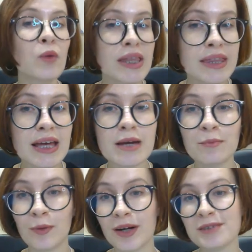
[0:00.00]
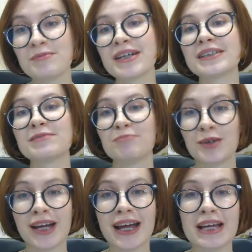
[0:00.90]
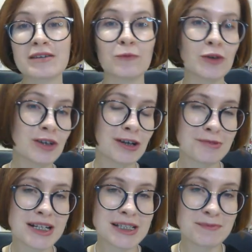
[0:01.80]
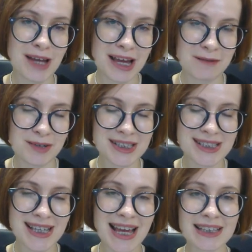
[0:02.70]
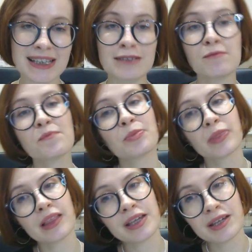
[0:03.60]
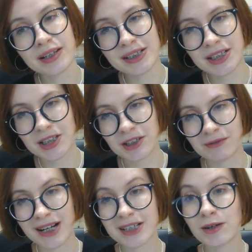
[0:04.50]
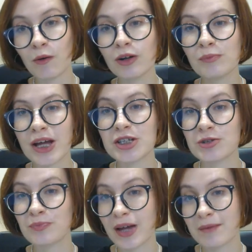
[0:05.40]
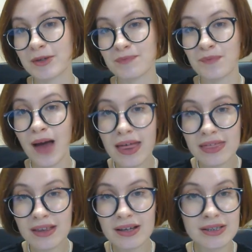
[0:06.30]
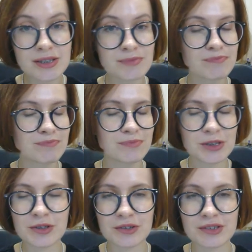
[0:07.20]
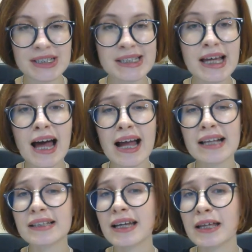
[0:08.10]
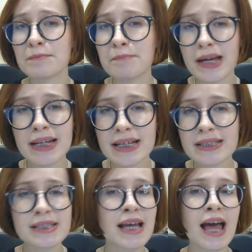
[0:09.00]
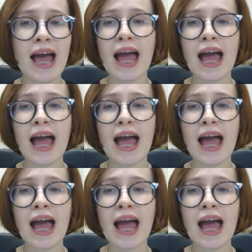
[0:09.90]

With the appointment booking WooCommerce Payments add-on, you can integrate all major payment methods to your site in minutes